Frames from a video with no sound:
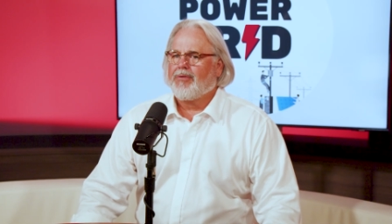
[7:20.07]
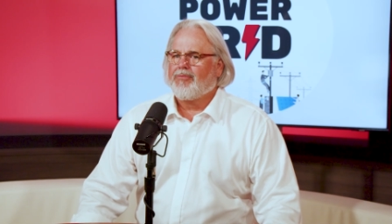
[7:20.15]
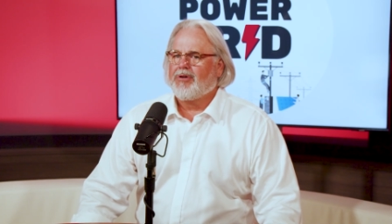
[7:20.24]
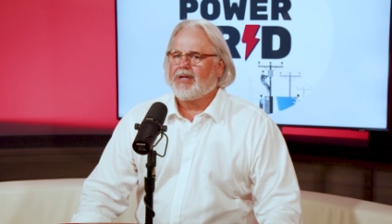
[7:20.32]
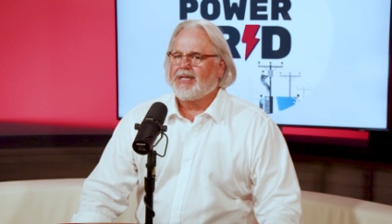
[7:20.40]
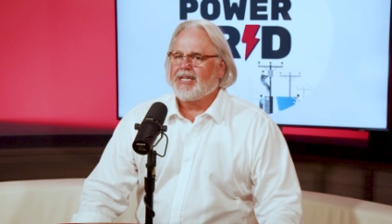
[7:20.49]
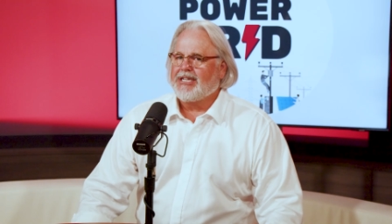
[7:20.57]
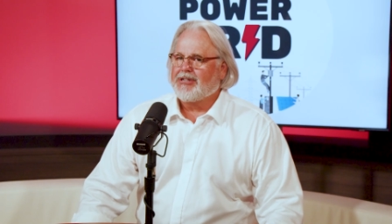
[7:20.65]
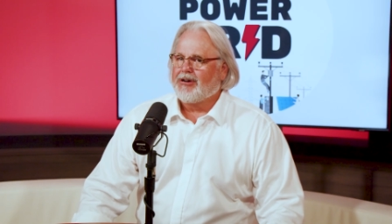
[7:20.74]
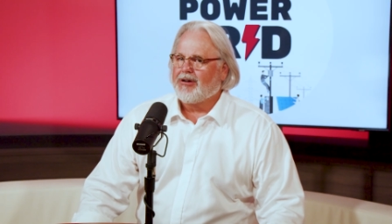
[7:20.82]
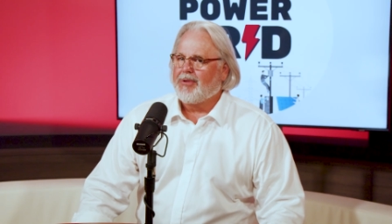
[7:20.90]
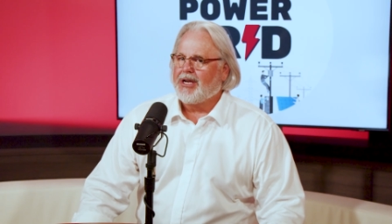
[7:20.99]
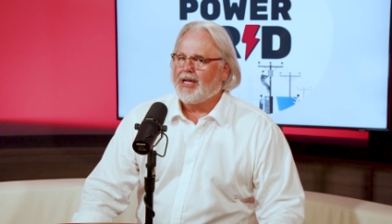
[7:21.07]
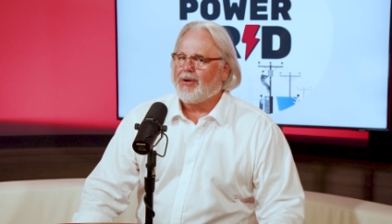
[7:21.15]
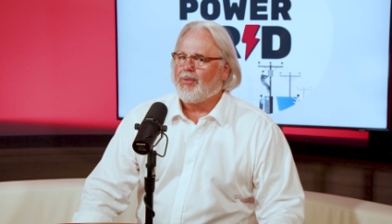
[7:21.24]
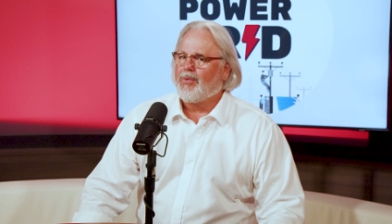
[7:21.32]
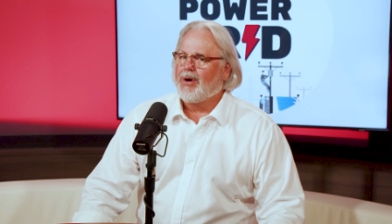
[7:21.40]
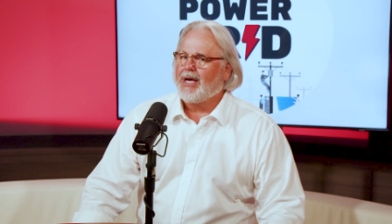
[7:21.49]
when
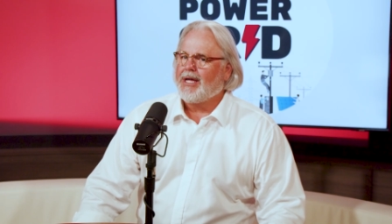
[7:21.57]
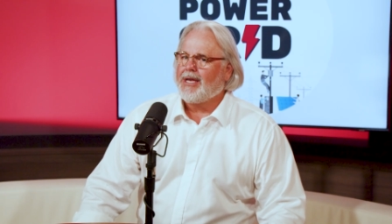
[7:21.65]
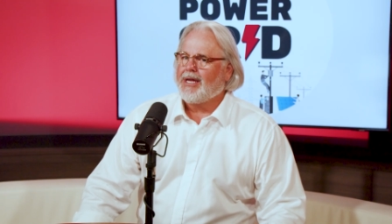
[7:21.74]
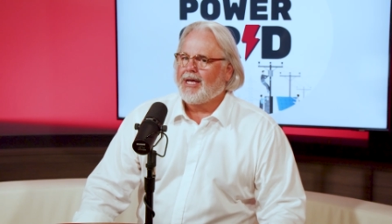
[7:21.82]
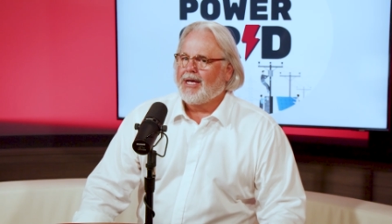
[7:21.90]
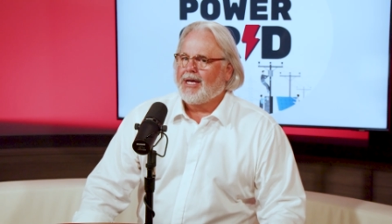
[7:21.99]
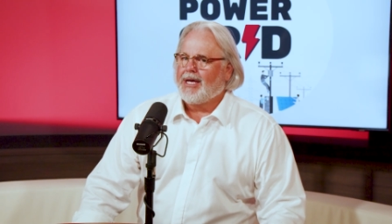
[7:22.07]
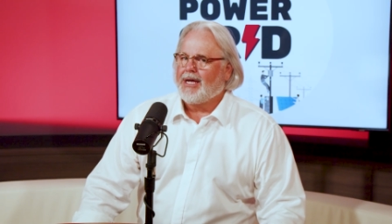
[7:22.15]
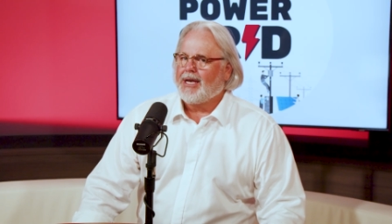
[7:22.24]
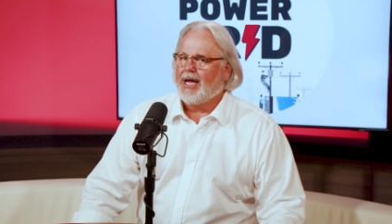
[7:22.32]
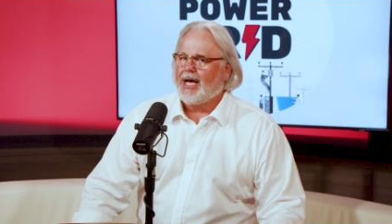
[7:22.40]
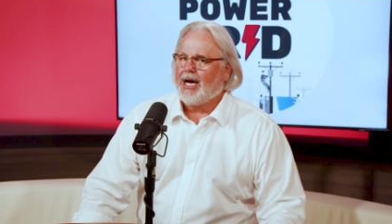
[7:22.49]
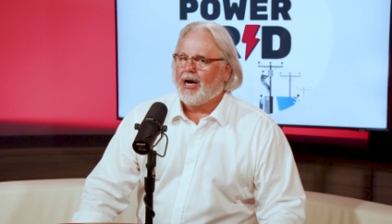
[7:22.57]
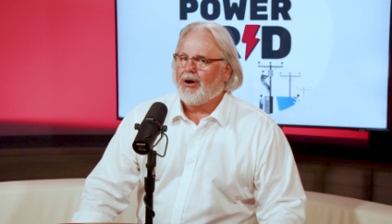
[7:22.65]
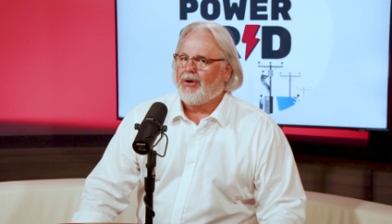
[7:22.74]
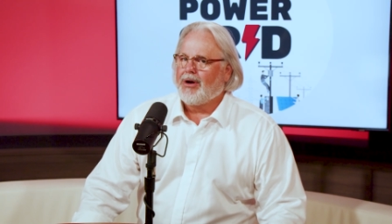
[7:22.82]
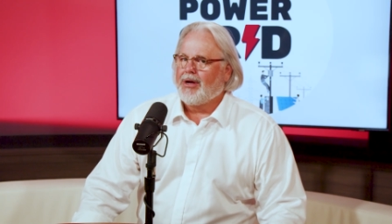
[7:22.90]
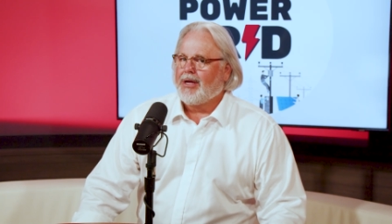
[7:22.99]
determining when and
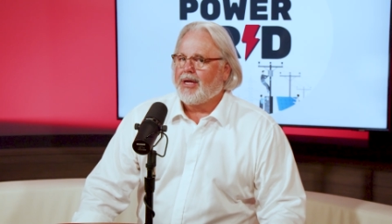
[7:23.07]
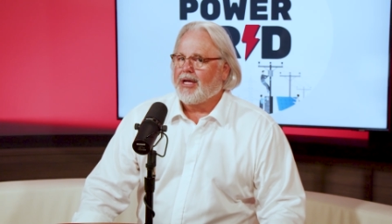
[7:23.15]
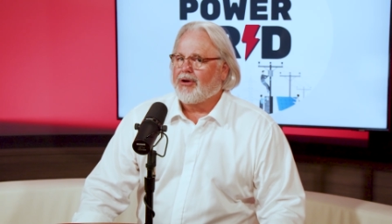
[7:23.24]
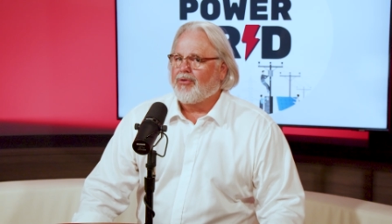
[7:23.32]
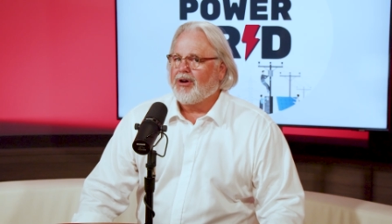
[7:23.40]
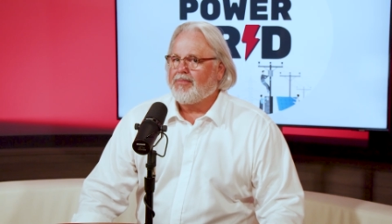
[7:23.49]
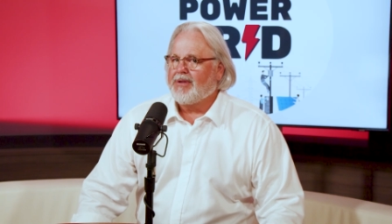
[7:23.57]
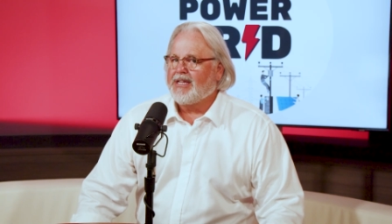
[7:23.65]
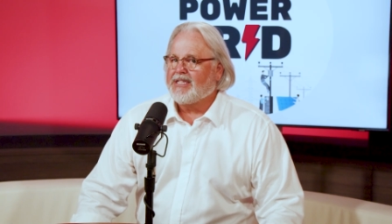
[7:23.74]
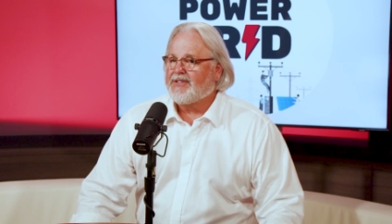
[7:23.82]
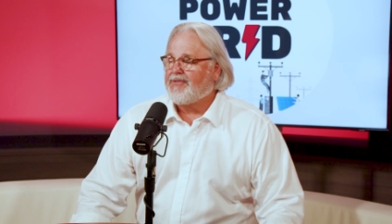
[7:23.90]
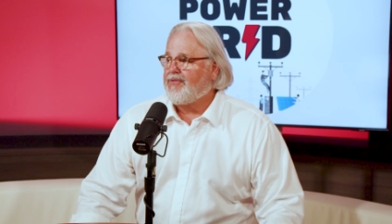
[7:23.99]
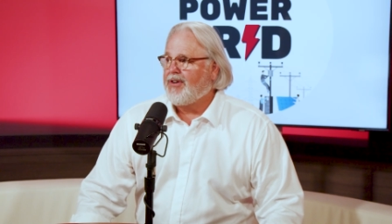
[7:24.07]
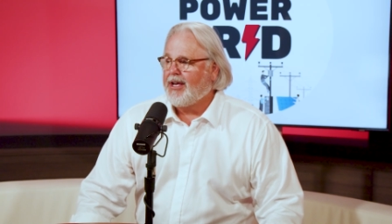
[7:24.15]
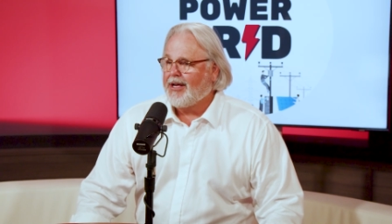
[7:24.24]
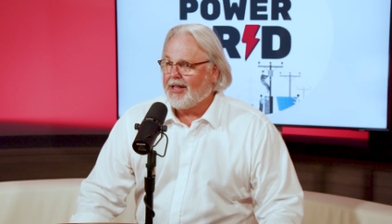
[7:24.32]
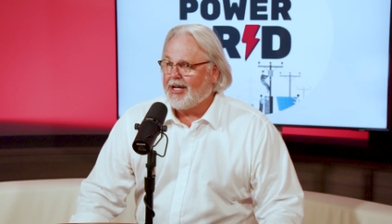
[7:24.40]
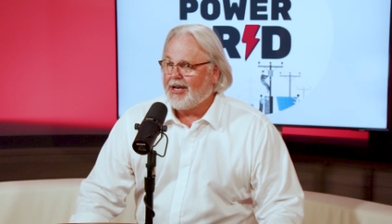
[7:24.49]
how equipment is
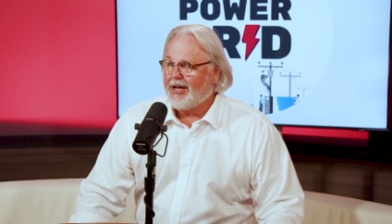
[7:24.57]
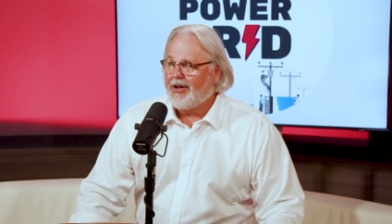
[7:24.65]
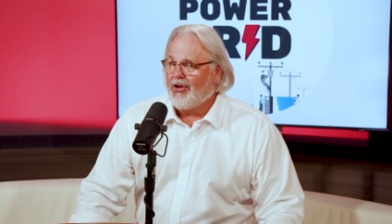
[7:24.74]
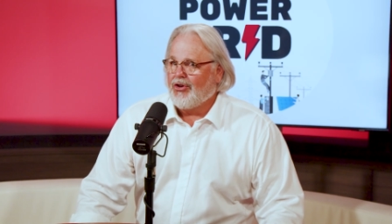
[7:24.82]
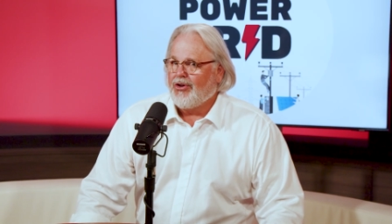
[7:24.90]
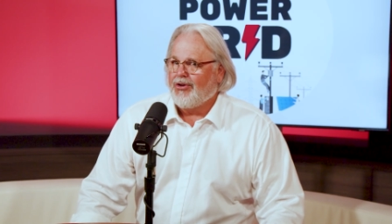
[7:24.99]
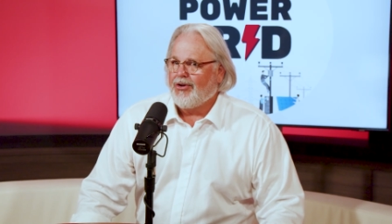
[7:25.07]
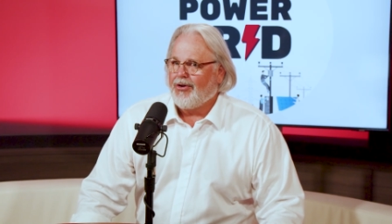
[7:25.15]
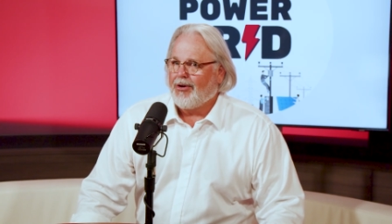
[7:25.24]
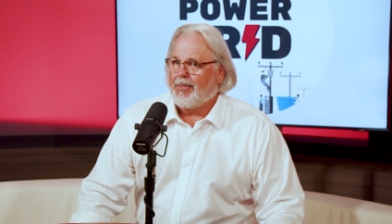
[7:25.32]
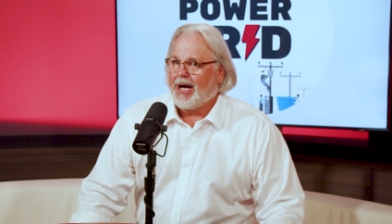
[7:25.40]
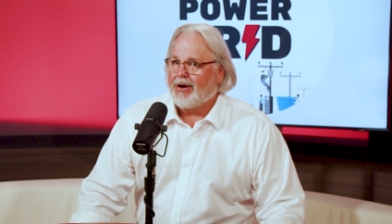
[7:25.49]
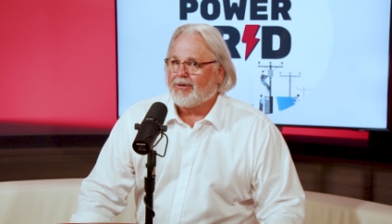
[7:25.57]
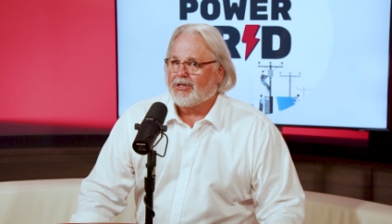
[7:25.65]
failing due to power